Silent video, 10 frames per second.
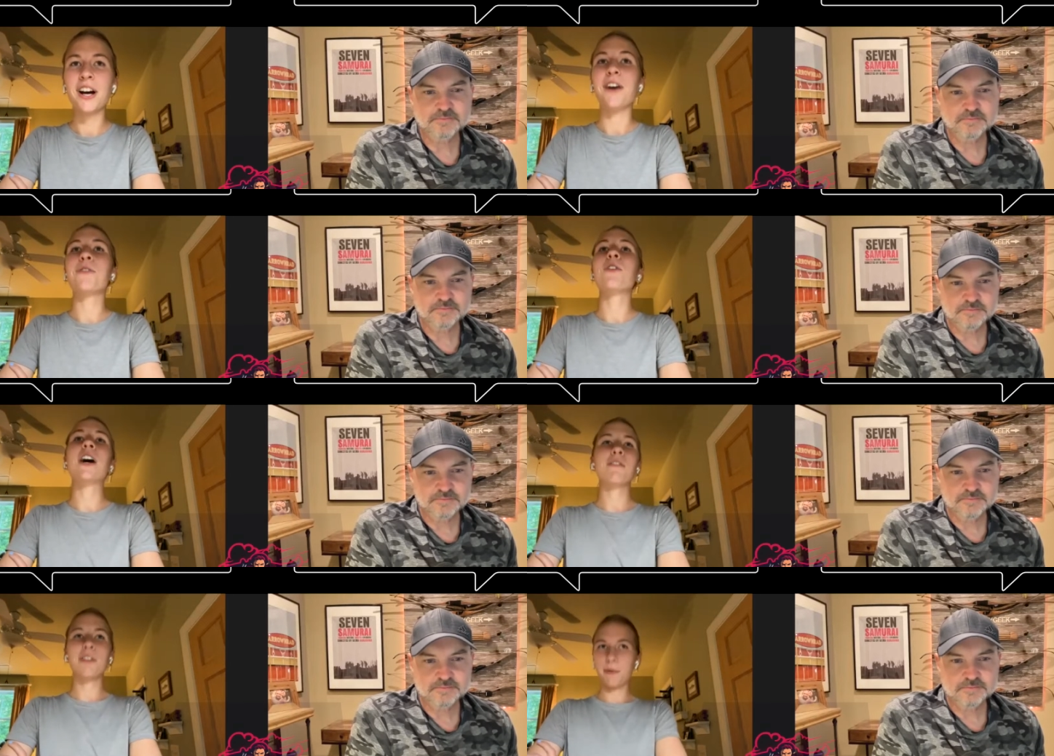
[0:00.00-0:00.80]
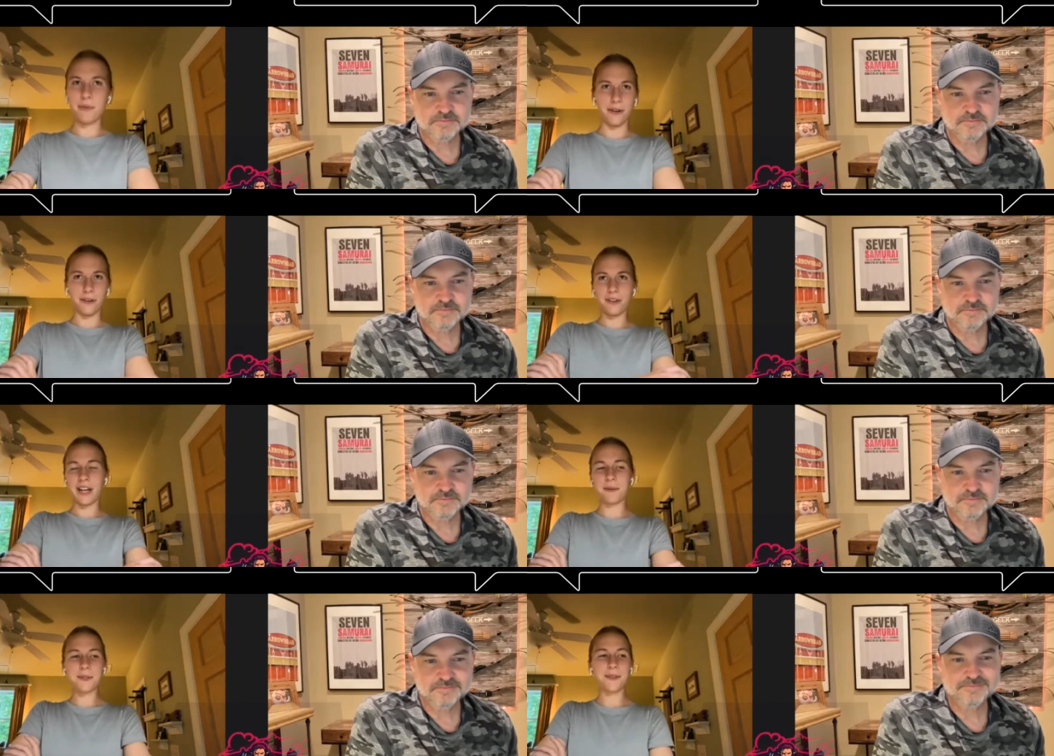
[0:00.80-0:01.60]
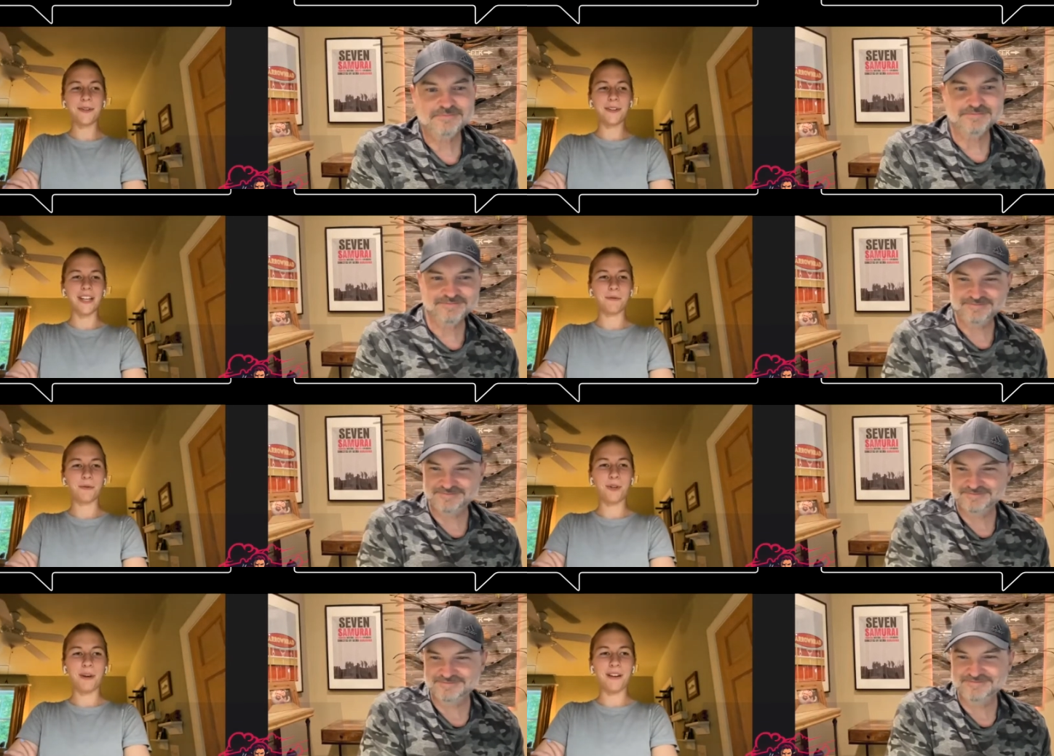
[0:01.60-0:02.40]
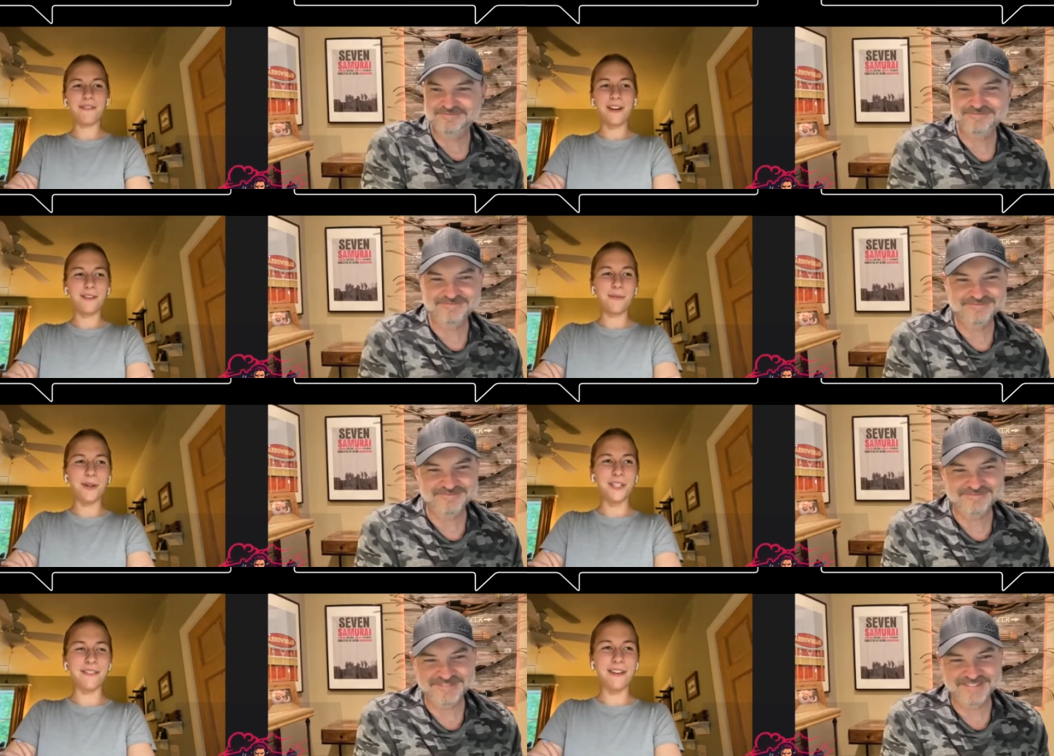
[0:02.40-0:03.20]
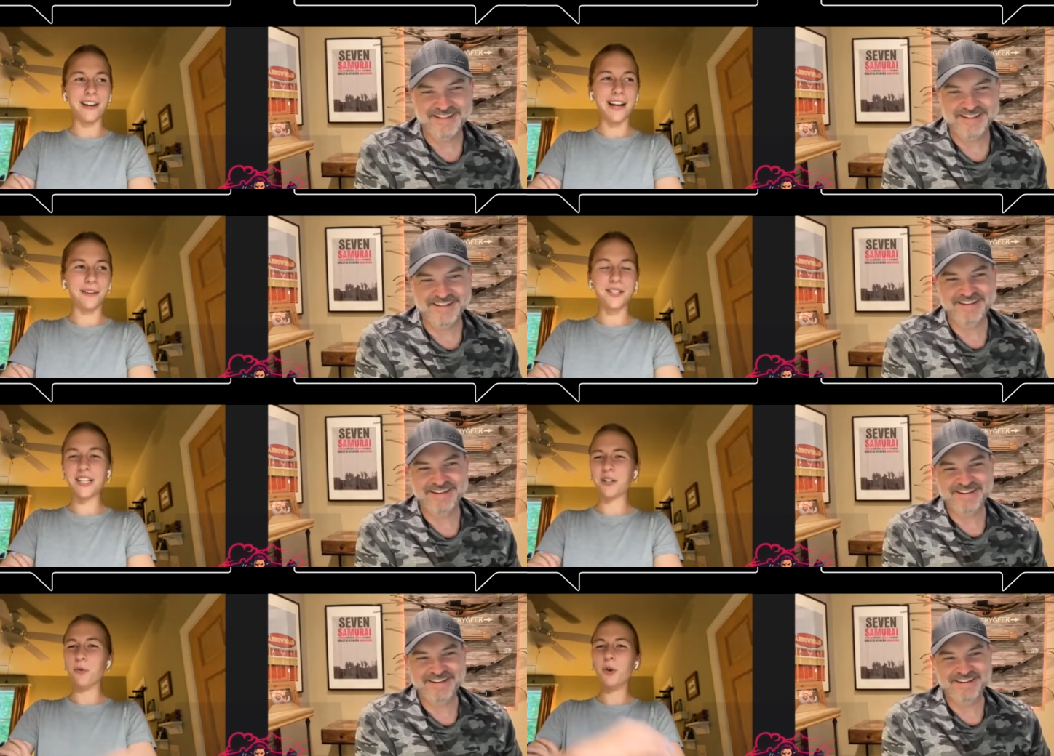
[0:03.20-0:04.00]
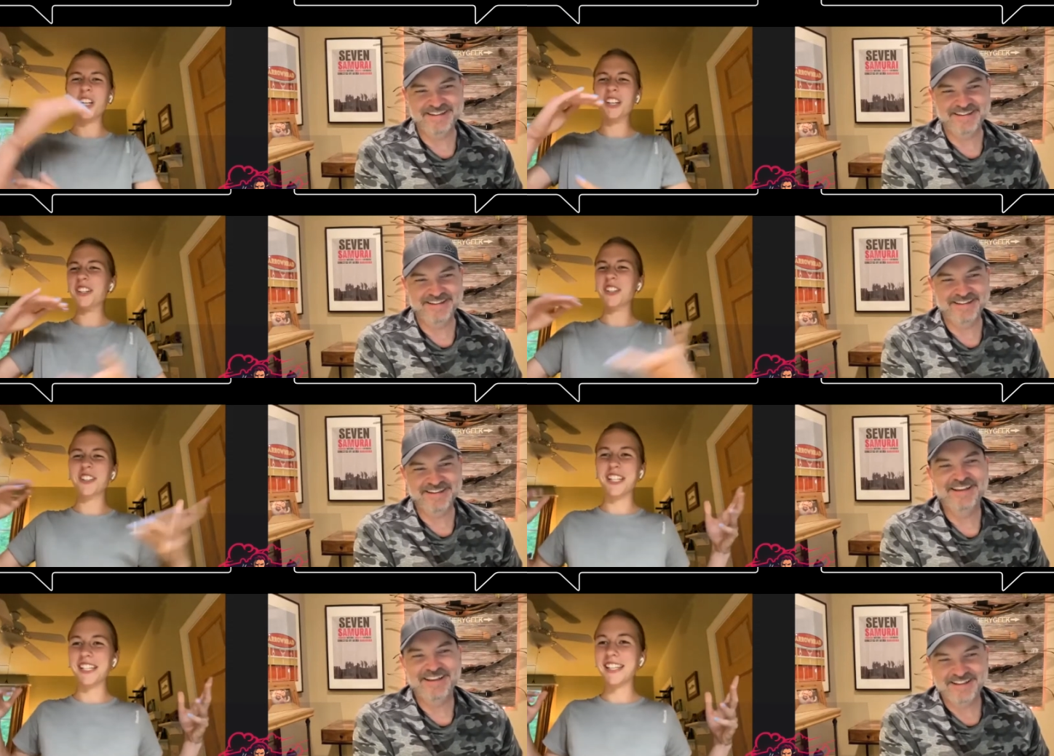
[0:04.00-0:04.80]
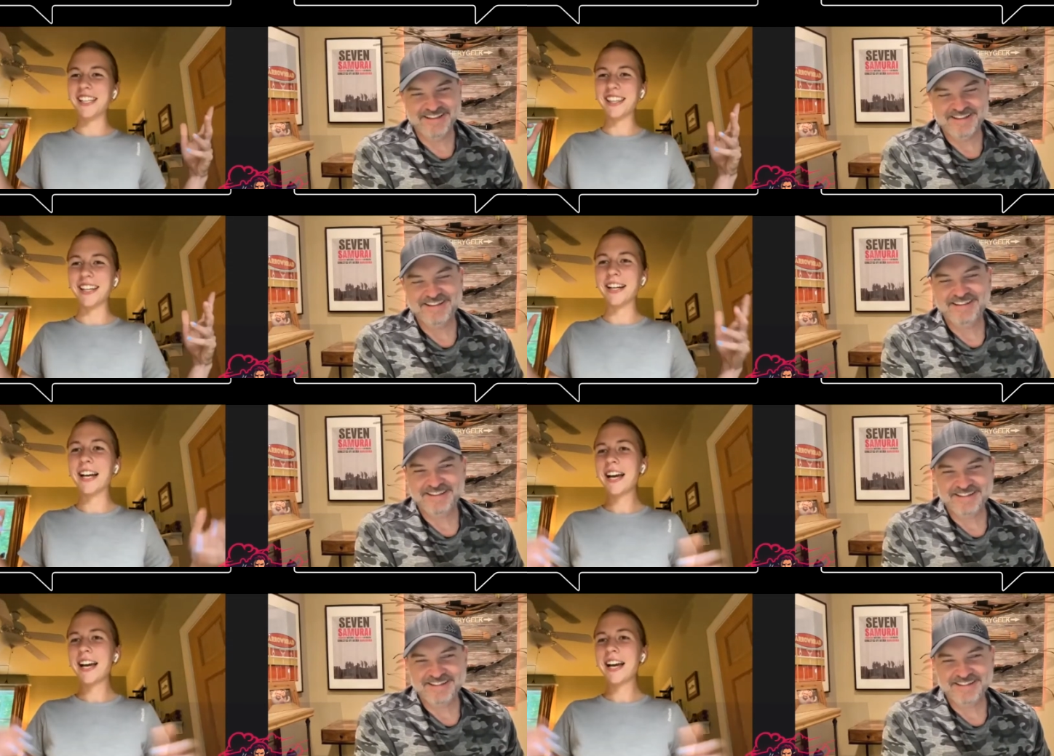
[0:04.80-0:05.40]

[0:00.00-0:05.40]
Speaker 1: I love that bow. Absolutely. One of my favorite bows I've ever had. It's like a wooden little dinky thing.